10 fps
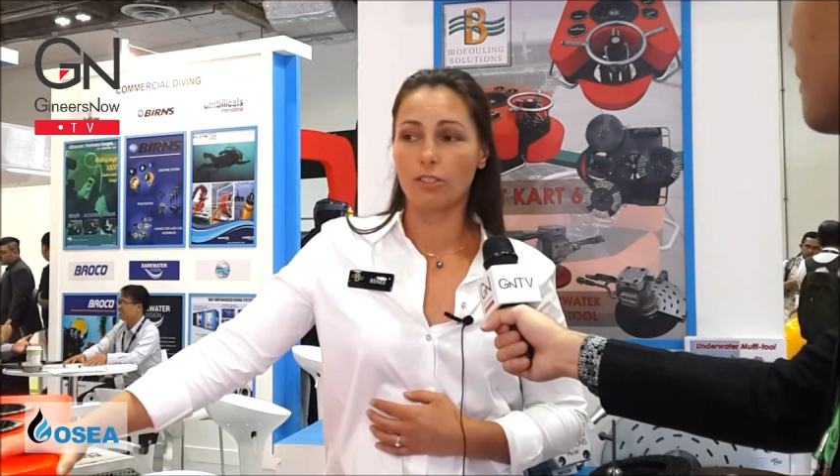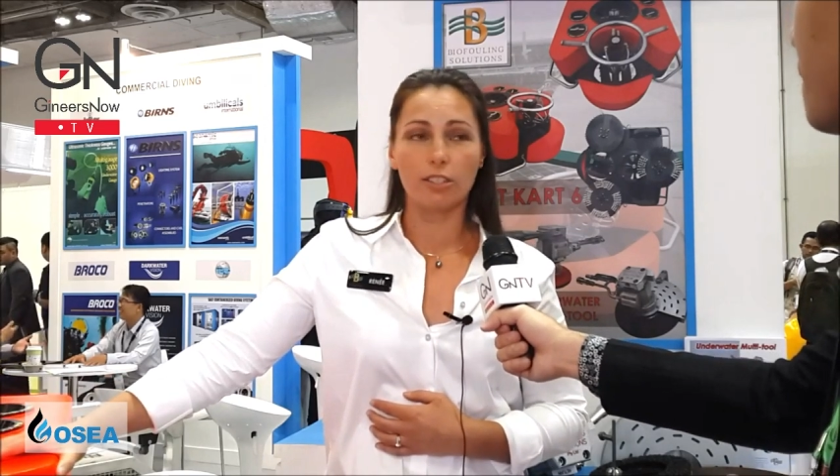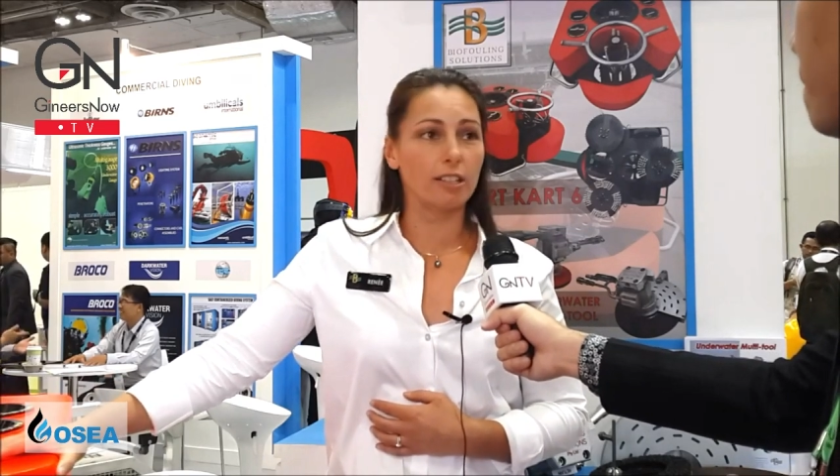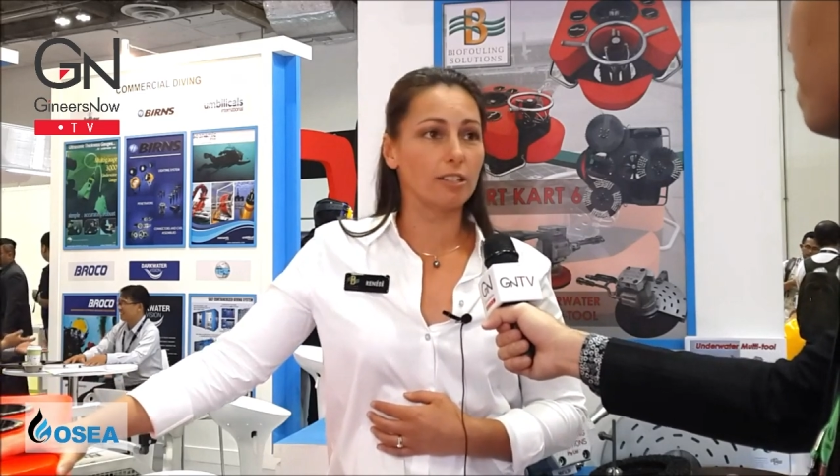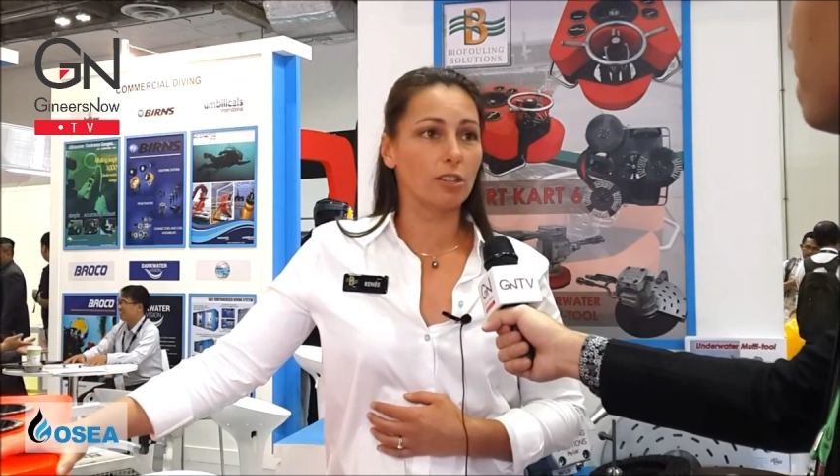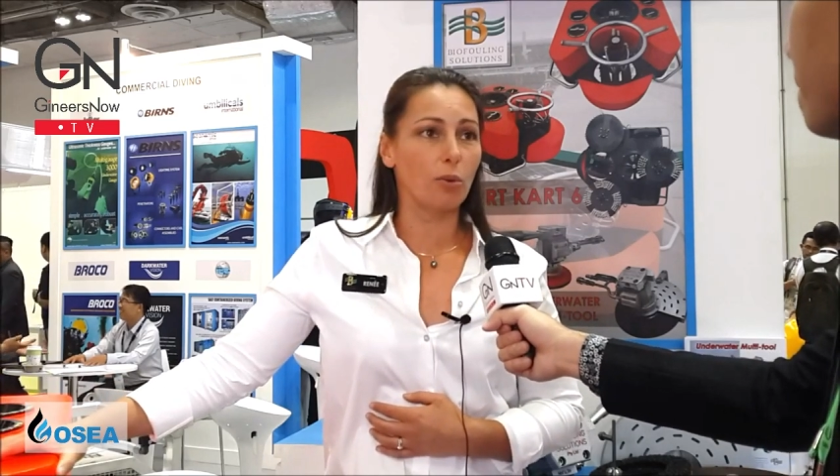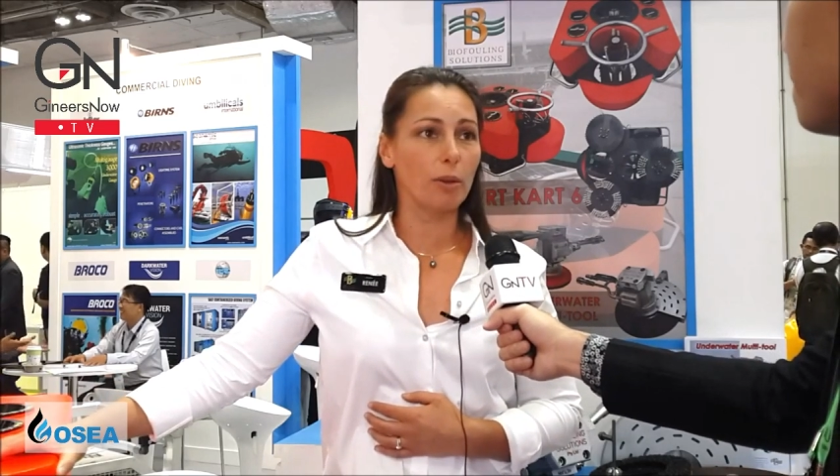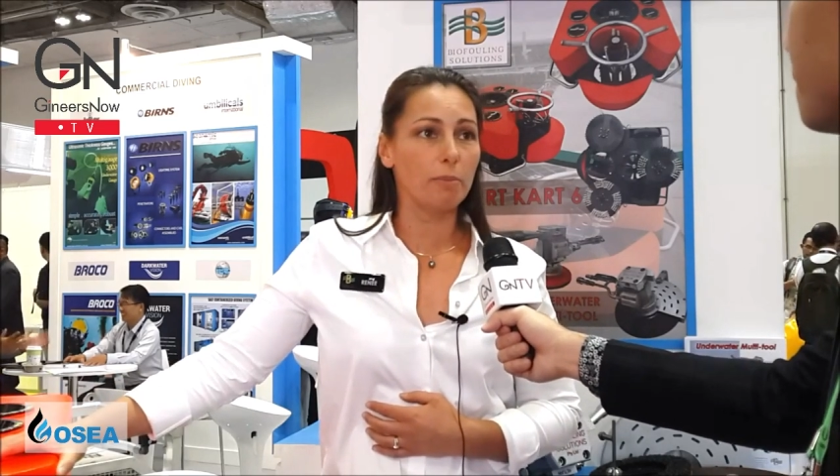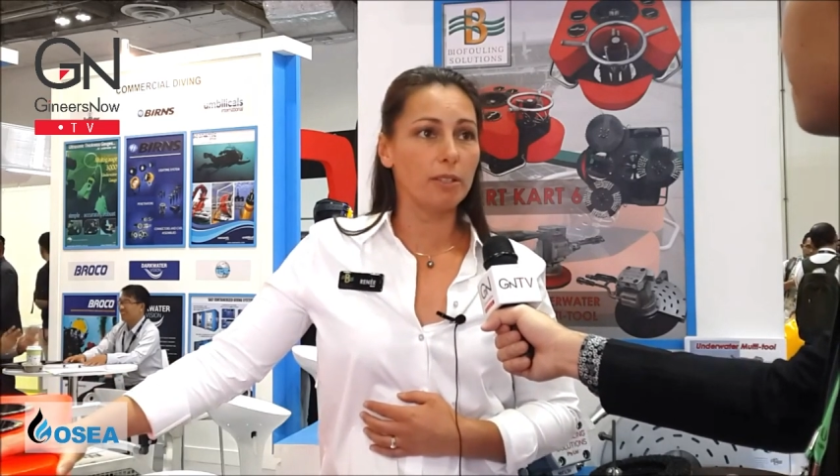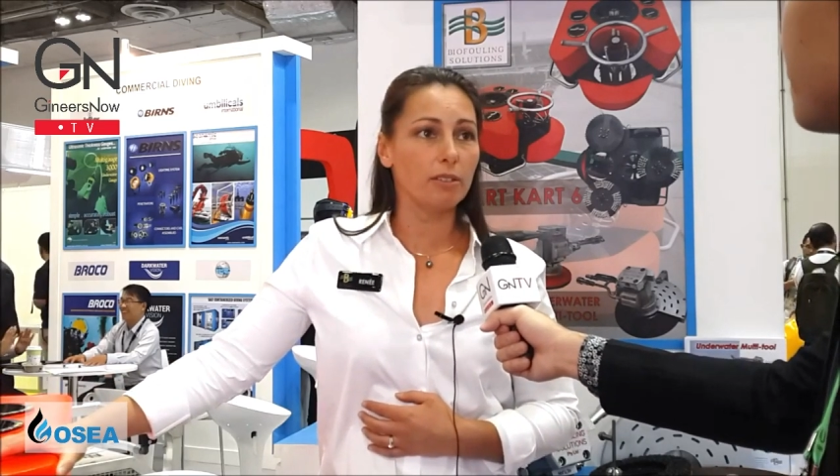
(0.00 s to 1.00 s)
using this
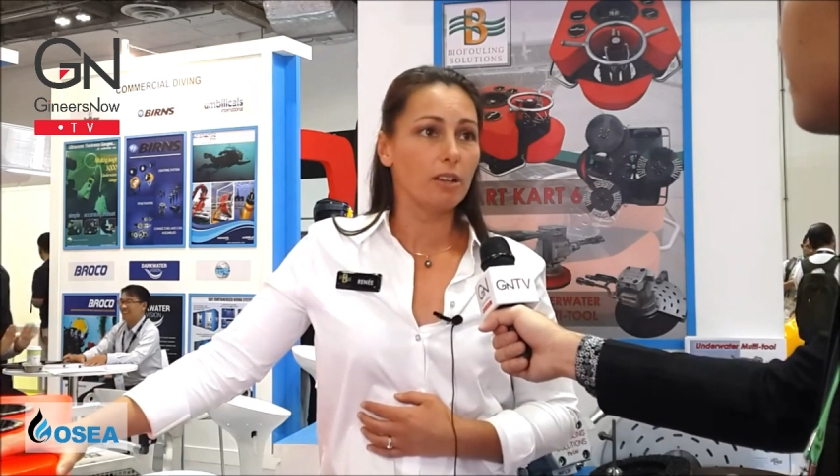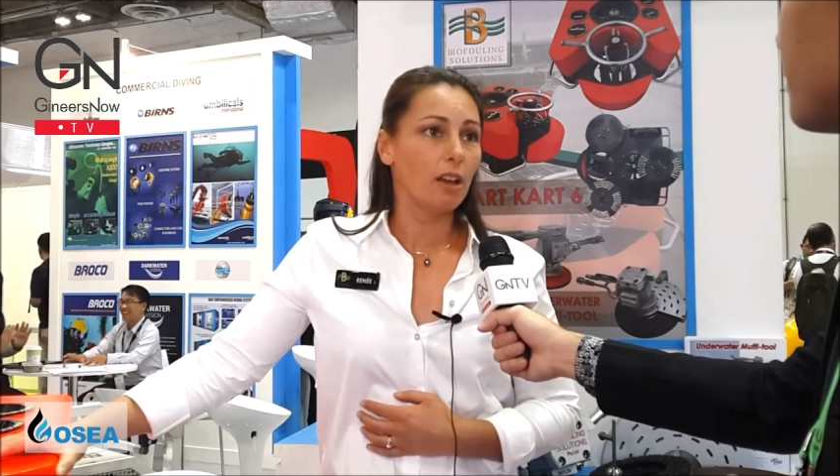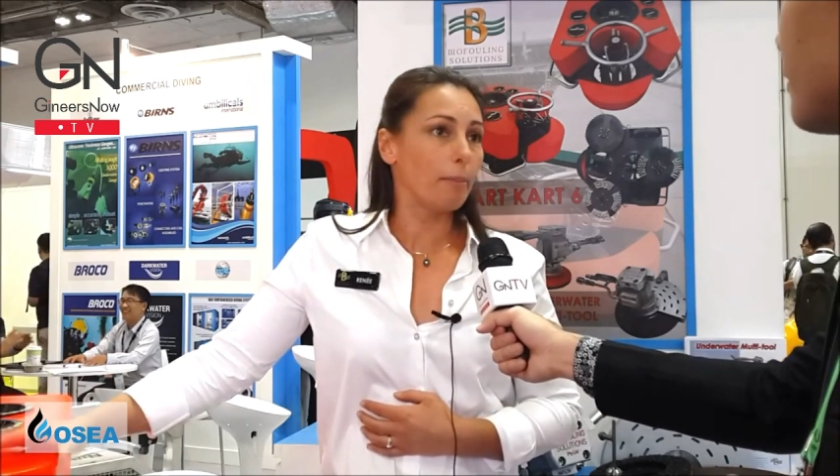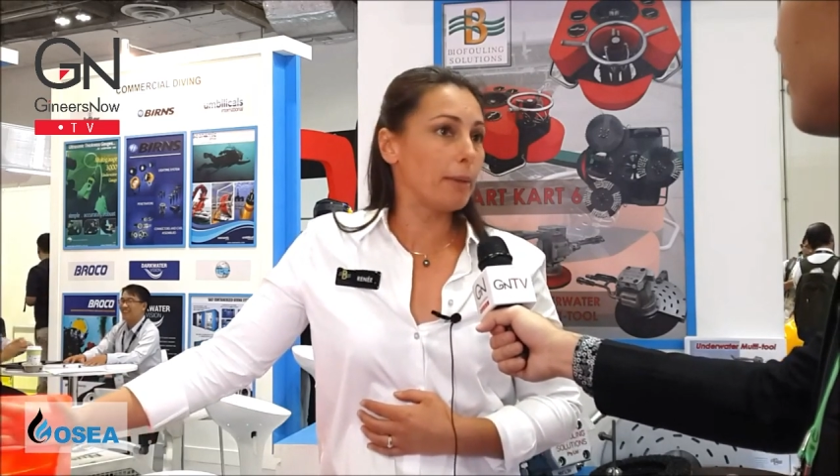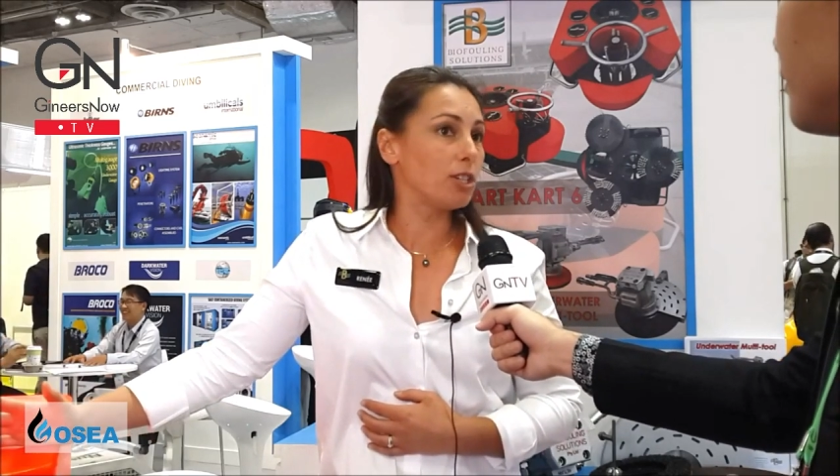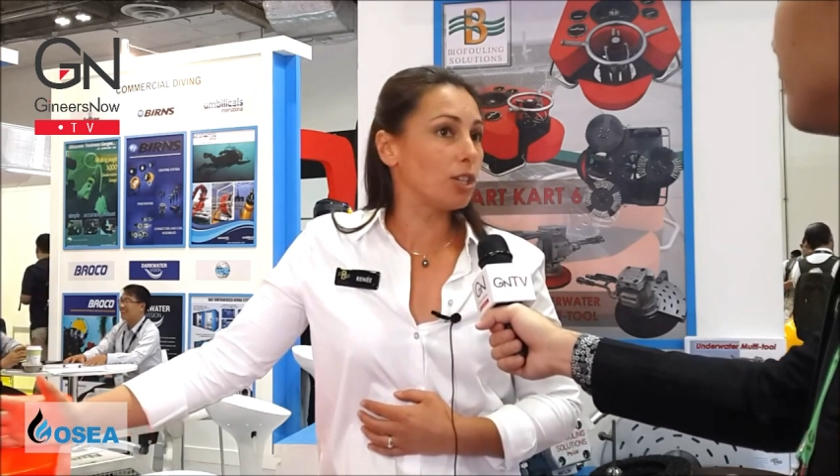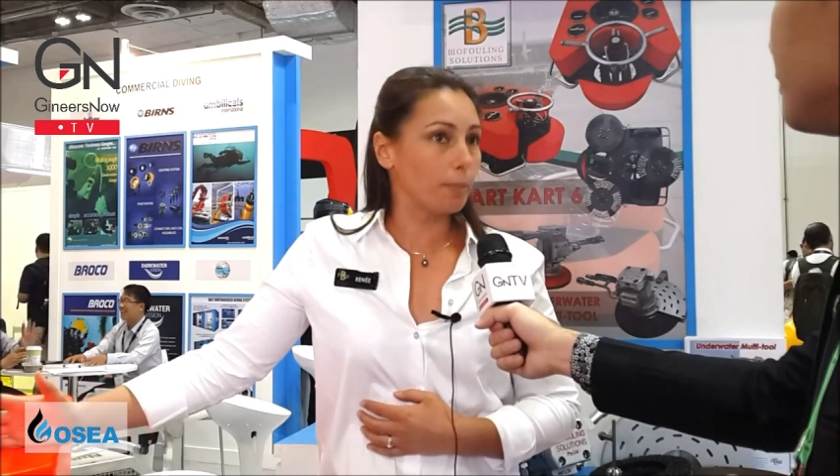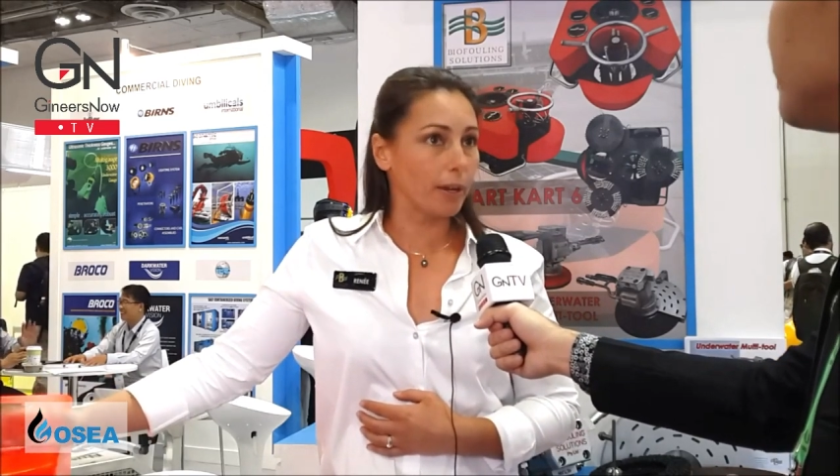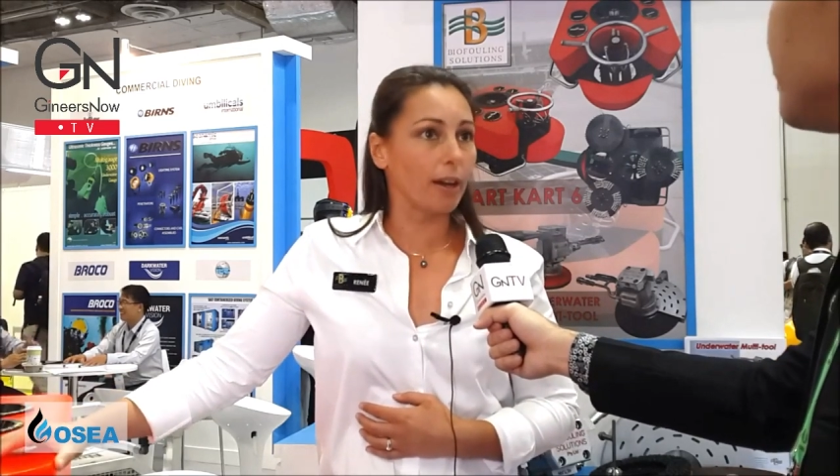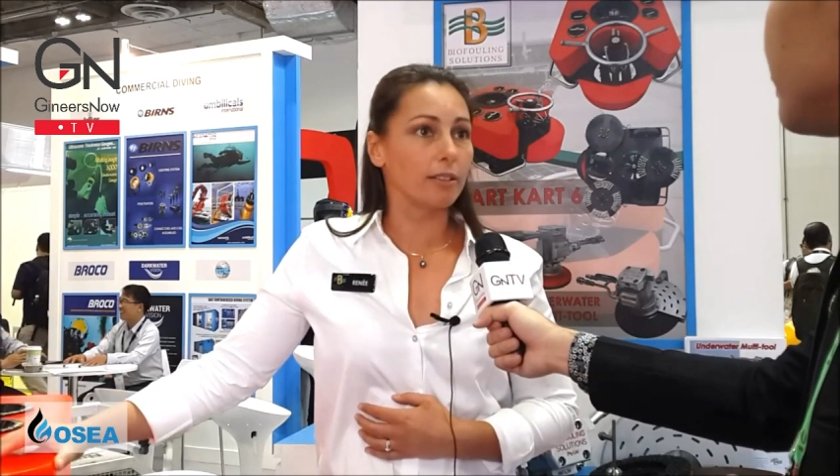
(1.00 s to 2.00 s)
equipment, maybe
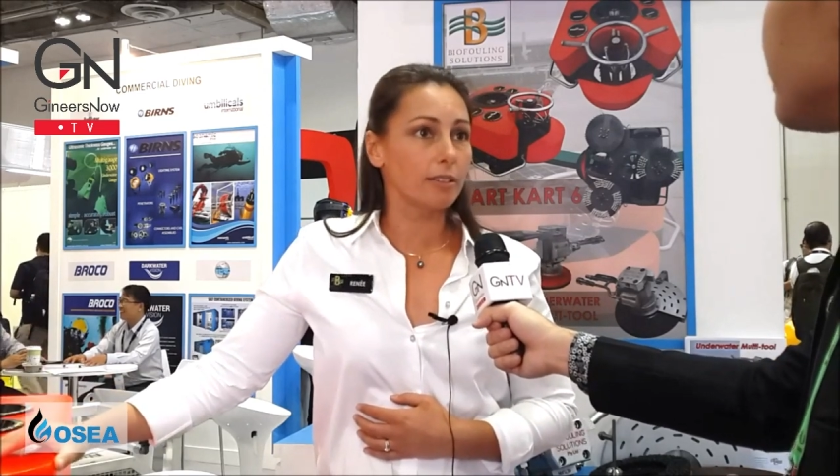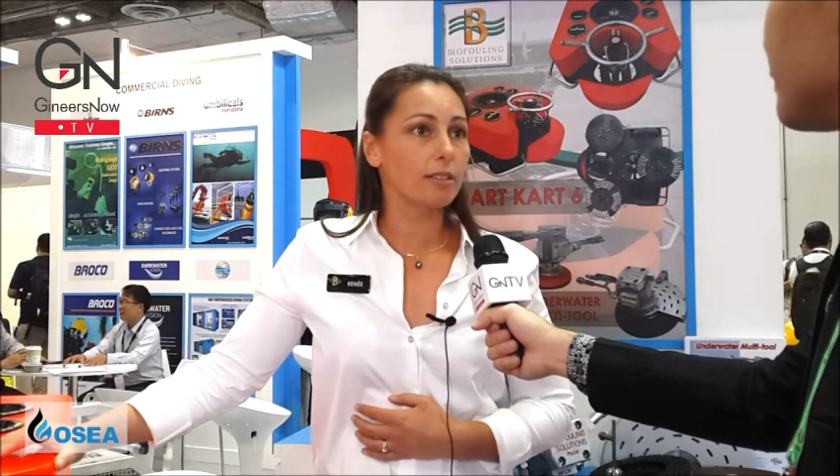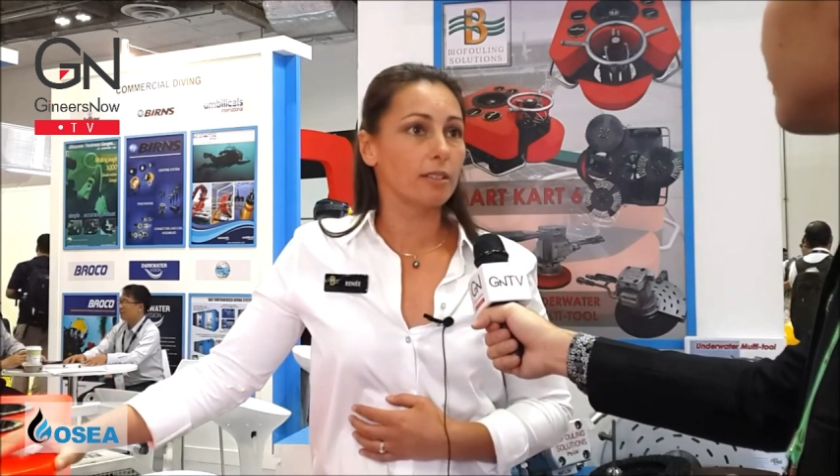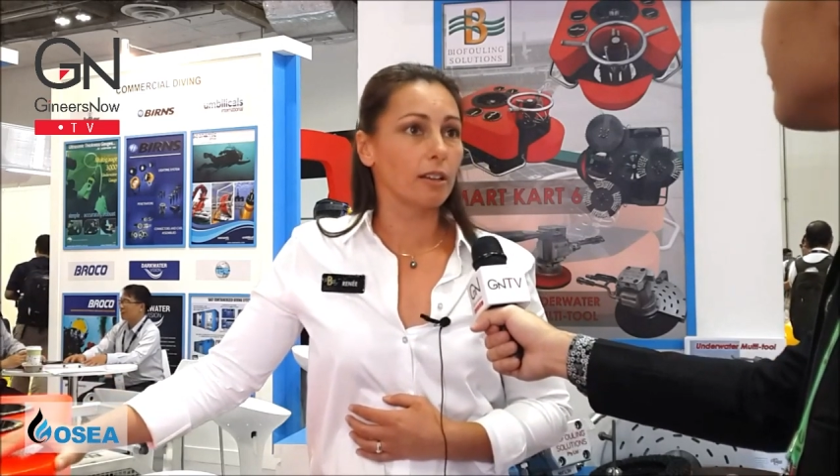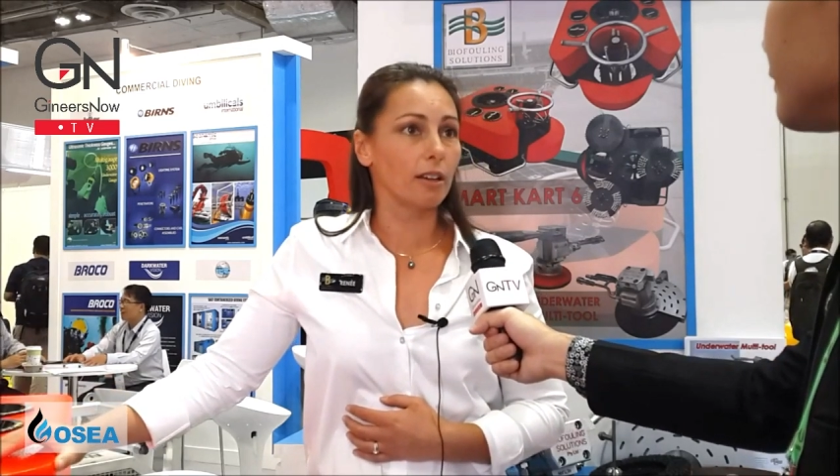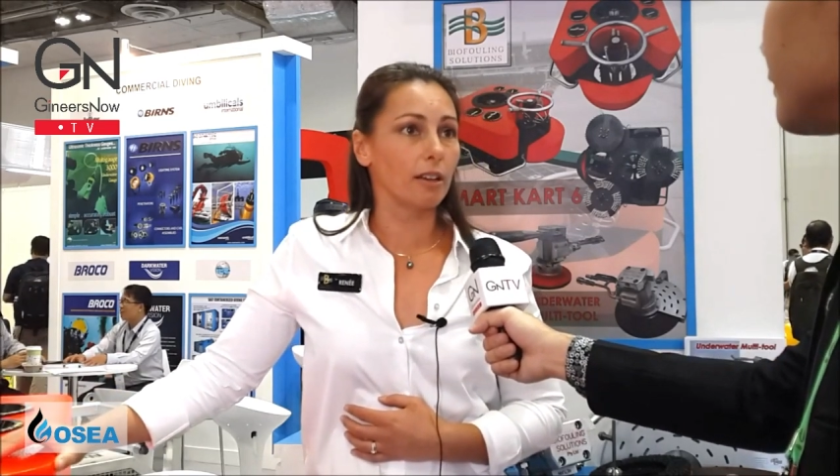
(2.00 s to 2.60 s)
shipyards,